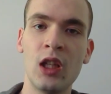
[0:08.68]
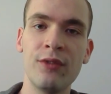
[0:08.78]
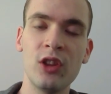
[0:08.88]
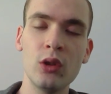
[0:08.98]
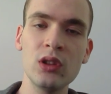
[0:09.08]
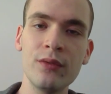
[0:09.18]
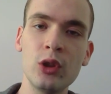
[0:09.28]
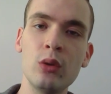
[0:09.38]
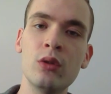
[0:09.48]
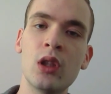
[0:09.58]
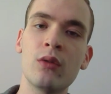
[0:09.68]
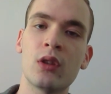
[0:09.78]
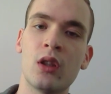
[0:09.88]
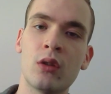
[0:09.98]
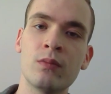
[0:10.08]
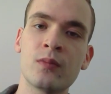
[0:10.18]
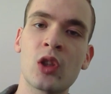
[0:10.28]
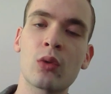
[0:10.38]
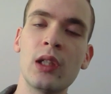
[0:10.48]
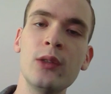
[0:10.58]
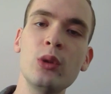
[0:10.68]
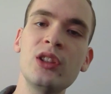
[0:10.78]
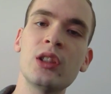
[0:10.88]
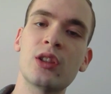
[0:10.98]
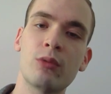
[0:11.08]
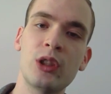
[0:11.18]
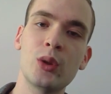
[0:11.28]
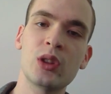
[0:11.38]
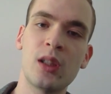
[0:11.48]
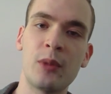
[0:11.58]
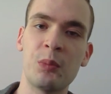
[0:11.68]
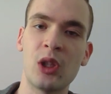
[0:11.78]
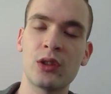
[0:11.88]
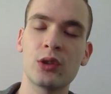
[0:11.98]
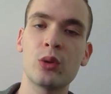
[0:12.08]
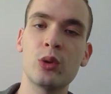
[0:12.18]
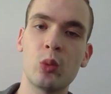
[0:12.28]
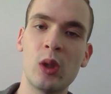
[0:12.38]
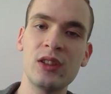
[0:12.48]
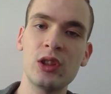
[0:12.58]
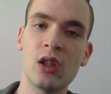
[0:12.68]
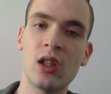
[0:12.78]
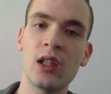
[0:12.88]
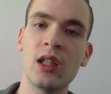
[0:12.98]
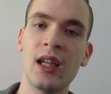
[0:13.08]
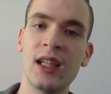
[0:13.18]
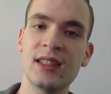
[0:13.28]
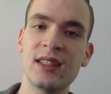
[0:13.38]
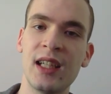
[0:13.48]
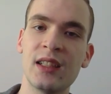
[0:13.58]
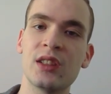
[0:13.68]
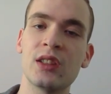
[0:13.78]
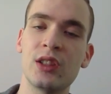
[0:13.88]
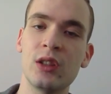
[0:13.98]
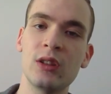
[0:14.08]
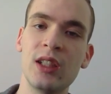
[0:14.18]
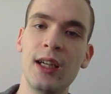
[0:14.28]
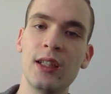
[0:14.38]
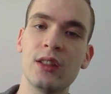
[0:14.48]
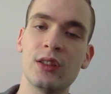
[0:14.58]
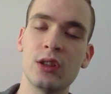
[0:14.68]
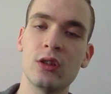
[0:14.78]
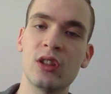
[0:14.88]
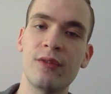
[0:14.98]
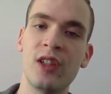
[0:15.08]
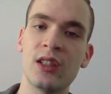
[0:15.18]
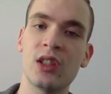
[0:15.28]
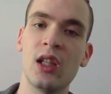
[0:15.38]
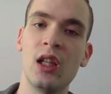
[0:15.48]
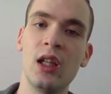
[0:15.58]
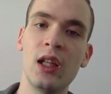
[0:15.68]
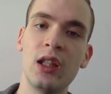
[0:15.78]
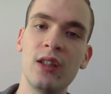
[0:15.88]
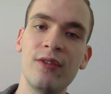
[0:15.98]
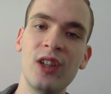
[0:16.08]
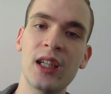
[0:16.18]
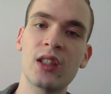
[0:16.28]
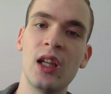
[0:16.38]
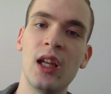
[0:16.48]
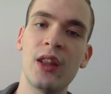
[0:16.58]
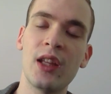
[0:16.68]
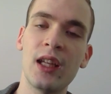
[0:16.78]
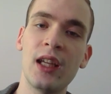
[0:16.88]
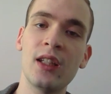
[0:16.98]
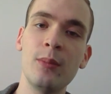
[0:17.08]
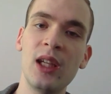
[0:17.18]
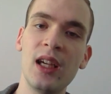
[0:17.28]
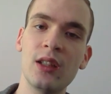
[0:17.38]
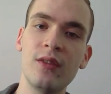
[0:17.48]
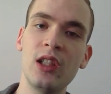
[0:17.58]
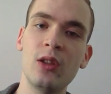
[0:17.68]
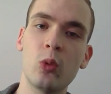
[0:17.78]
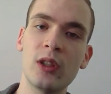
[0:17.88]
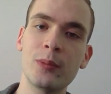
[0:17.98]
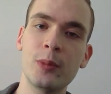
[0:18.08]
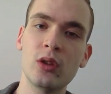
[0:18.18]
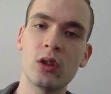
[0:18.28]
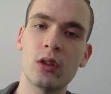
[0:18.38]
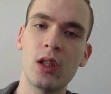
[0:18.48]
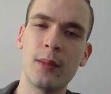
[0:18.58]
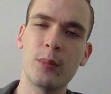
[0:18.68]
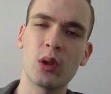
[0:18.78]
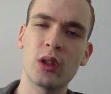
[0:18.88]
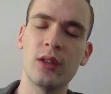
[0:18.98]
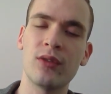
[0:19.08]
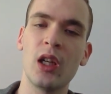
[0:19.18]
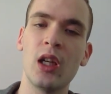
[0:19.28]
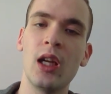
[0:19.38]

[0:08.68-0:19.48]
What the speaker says: Now, for those of you who don't know, Relinquished is a ritual summon monster whose 1 star has stats 0 attack, 0 defense, and the effect that it can be activated once per turn, I believe.